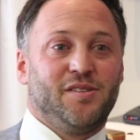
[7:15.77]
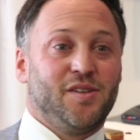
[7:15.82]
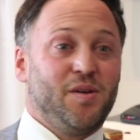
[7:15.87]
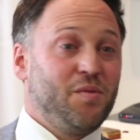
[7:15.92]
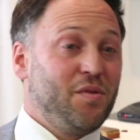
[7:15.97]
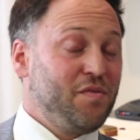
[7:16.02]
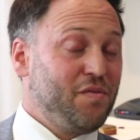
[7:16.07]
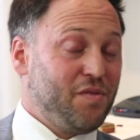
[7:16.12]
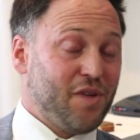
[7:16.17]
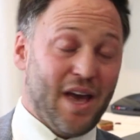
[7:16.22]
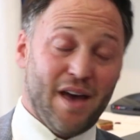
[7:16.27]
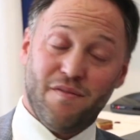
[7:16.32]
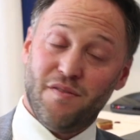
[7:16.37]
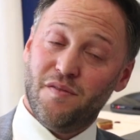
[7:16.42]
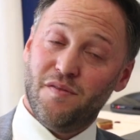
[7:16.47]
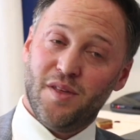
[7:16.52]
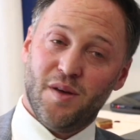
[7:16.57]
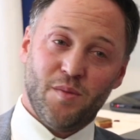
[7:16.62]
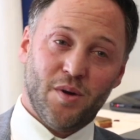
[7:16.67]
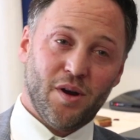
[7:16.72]
Half
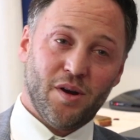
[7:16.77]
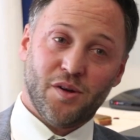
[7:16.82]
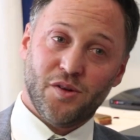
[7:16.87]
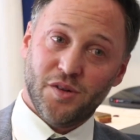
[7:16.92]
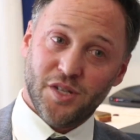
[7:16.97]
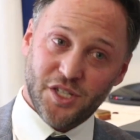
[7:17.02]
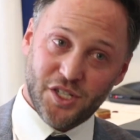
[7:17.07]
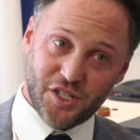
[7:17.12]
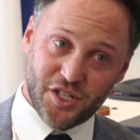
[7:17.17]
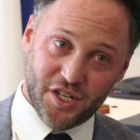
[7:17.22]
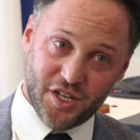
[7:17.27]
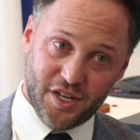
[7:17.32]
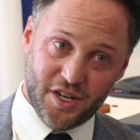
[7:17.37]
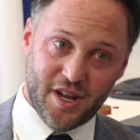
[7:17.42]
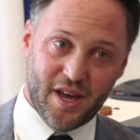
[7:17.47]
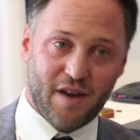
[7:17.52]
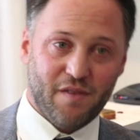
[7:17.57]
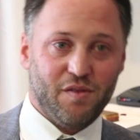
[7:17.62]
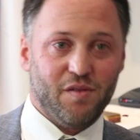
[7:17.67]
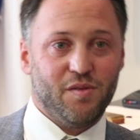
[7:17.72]
of them are
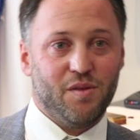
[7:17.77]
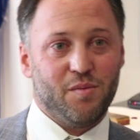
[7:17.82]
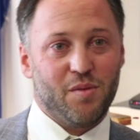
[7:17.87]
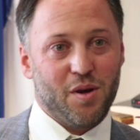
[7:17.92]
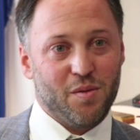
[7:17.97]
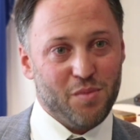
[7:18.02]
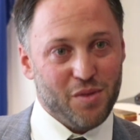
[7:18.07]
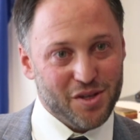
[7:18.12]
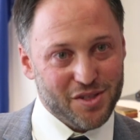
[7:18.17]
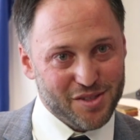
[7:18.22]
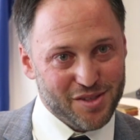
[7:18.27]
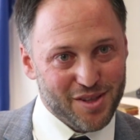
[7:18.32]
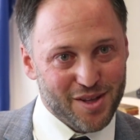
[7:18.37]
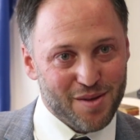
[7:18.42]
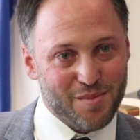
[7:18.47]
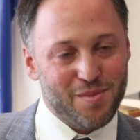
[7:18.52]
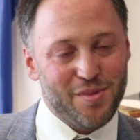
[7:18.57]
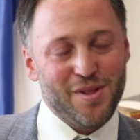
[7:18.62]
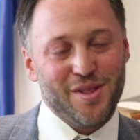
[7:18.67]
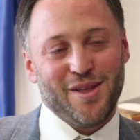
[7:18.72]
Christian, half of them are
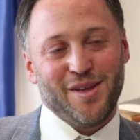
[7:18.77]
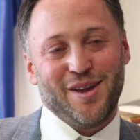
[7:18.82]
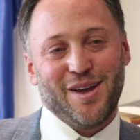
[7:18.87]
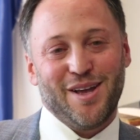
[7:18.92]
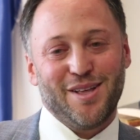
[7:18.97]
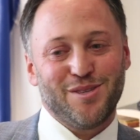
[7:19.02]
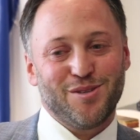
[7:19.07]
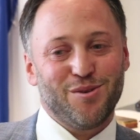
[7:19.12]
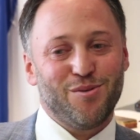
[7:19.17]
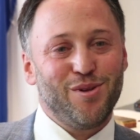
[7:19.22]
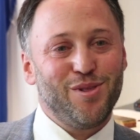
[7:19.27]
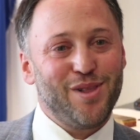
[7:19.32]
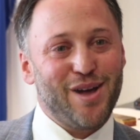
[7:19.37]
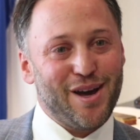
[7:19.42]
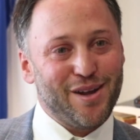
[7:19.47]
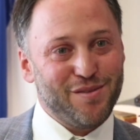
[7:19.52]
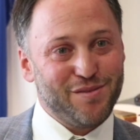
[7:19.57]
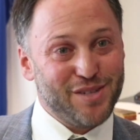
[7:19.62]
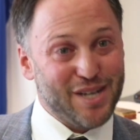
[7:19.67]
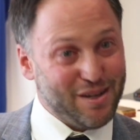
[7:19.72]
Muslim, and so a
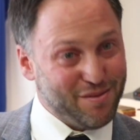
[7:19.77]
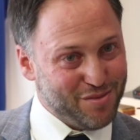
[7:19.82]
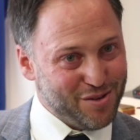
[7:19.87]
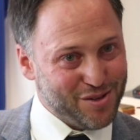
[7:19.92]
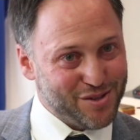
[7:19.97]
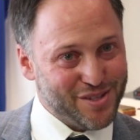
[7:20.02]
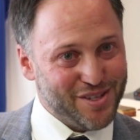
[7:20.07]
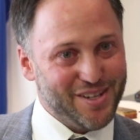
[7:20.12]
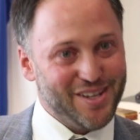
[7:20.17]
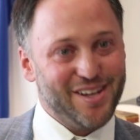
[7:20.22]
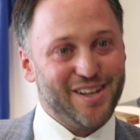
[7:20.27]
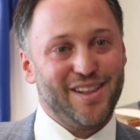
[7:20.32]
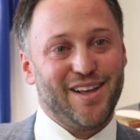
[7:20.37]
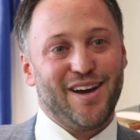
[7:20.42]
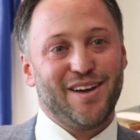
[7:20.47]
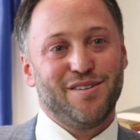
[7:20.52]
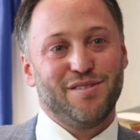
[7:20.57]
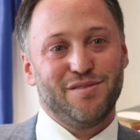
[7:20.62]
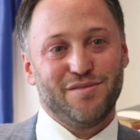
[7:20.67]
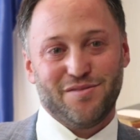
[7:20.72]
lot of diversity, a
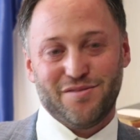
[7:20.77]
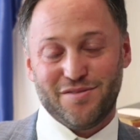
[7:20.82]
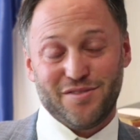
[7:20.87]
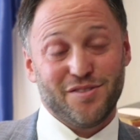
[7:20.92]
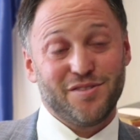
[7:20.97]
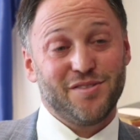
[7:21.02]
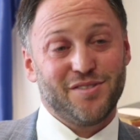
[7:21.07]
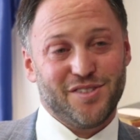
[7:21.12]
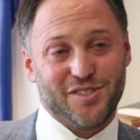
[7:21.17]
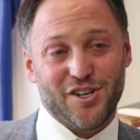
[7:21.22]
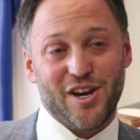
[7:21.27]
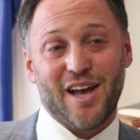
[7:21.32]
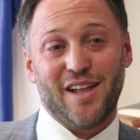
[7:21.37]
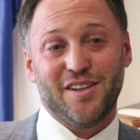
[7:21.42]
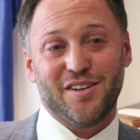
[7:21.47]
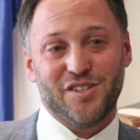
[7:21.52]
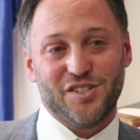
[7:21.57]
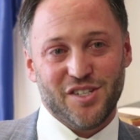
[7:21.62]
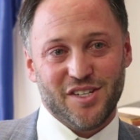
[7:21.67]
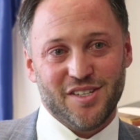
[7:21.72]
lot of
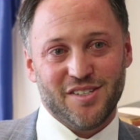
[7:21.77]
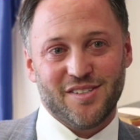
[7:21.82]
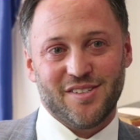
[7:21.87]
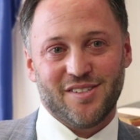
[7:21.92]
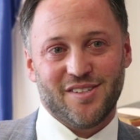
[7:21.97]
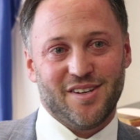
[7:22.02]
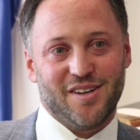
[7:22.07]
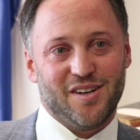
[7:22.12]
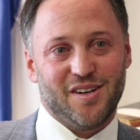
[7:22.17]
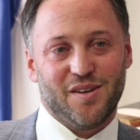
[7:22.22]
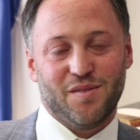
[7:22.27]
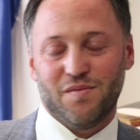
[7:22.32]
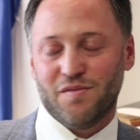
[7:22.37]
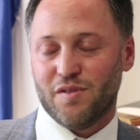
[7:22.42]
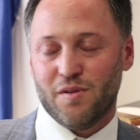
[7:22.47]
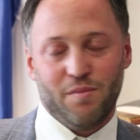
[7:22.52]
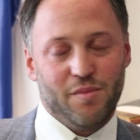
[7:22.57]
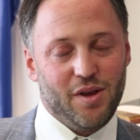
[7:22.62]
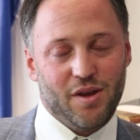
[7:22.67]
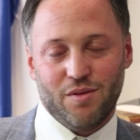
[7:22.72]
challenges.
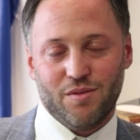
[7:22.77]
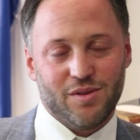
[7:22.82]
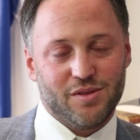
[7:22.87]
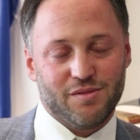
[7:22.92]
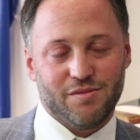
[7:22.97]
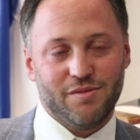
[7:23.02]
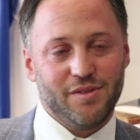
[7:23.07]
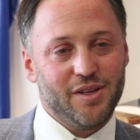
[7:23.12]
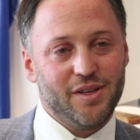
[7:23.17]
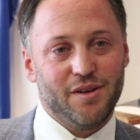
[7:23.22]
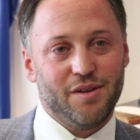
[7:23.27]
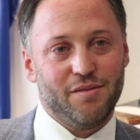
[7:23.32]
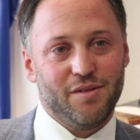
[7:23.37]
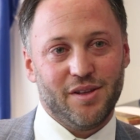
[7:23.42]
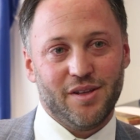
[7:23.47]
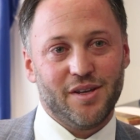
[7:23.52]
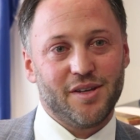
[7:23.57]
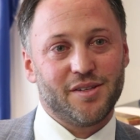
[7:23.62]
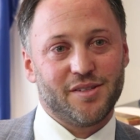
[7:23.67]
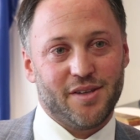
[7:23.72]
For me, it was really,
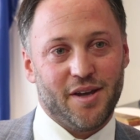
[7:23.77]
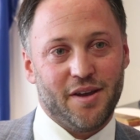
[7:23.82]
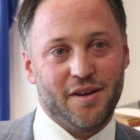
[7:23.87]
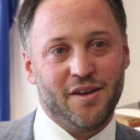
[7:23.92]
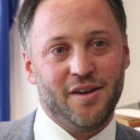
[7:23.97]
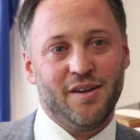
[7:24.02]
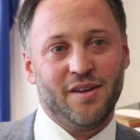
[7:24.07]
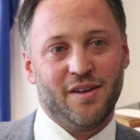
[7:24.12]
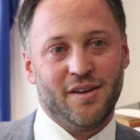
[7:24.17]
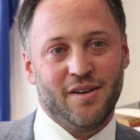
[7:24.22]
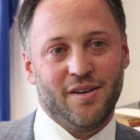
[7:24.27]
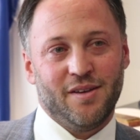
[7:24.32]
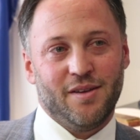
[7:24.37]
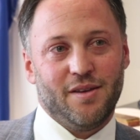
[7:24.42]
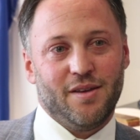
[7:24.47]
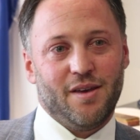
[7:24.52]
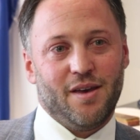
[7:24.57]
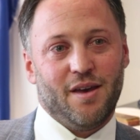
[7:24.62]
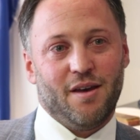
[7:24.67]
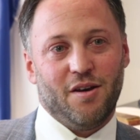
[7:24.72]
really exciting.
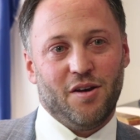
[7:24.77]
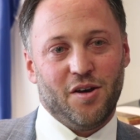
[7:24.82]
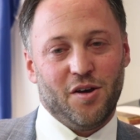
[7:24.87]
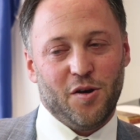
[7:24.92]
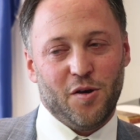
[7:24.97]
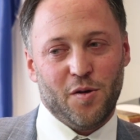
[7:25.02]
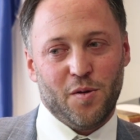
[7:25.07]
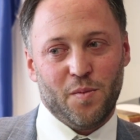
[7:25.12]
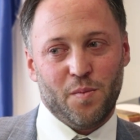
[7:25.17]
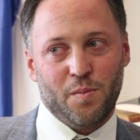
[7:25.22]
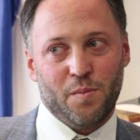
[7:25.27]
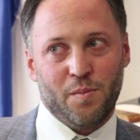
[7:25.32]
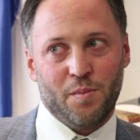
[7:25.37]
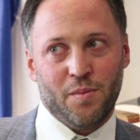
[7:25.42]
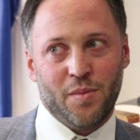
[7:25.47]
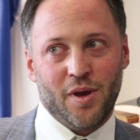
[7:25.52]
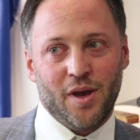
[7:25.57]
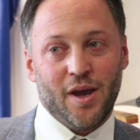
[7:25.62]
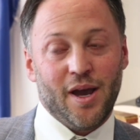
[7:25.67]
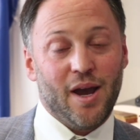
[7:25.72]

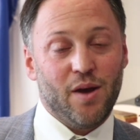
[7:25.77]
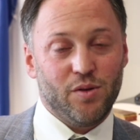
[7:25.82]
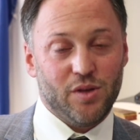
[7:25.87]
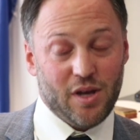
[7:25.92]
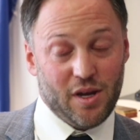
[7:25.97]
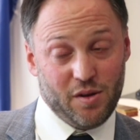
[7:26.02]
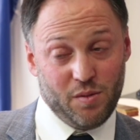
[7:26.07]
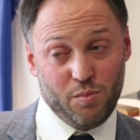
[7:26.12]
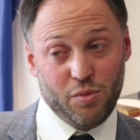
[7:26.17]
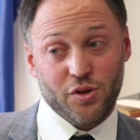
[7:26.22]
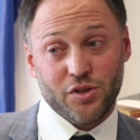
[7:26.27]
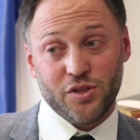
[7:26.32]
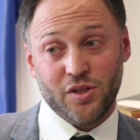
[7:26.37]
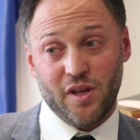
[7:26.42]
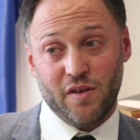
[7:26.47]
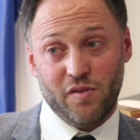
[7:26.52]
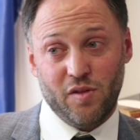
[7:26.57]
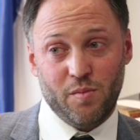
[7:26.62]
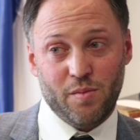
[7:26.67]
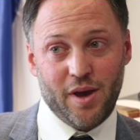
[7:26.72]
On a
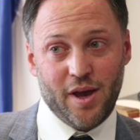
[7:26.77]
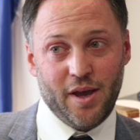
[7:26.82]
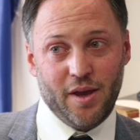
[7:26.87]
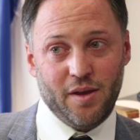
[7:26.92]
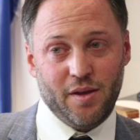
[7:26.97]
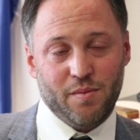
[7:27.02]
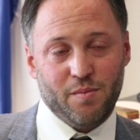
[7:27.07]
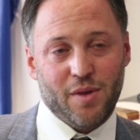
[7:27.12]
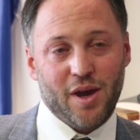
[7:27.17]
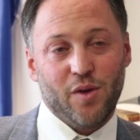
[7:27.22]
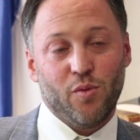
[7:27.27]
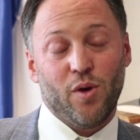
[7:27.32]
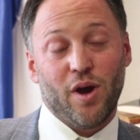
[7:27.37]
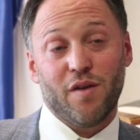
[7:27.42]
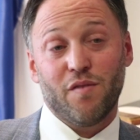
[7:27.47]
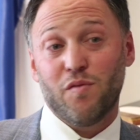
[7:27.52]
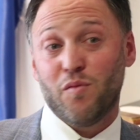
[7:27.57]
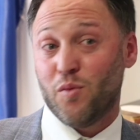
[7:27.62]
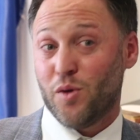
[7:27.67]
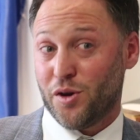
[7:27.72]
personal level, my
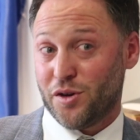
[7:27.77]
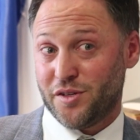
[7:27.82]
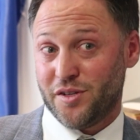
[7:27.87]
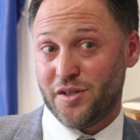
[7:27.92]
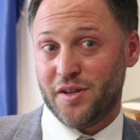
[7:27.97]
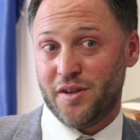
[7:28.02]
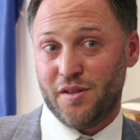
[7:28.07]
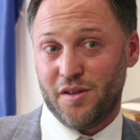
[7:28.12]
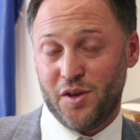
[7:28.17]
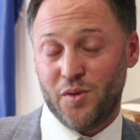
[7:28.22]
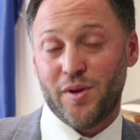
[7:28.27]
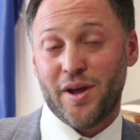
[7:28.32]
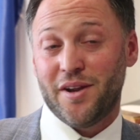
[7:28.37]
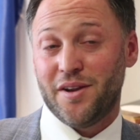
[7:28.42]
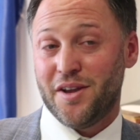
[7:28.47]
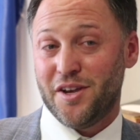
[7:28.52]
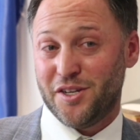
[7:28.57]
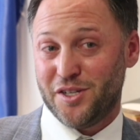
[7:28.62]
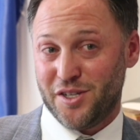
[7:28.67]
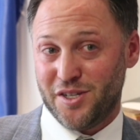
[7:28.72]
wife worked in the
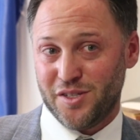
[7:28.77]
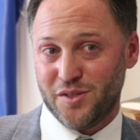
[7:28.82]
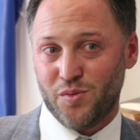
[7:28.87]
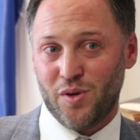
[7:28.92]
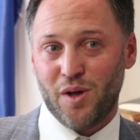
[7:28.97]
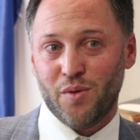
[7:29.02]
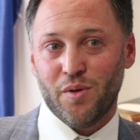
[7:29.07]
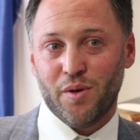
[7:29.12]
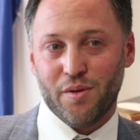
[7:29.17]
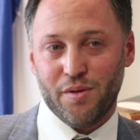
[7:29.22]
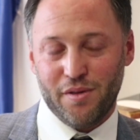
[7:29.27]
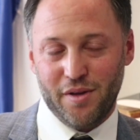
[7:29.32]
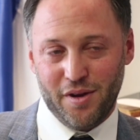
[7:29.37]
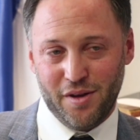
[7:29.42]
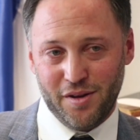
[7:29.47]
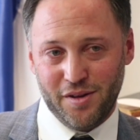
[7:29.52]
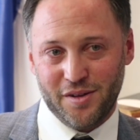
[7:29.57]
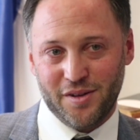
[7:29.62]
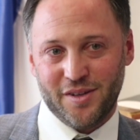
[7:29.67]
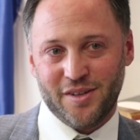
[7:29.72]
United Nations while we were
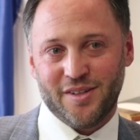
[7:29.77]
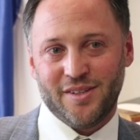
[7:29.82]
there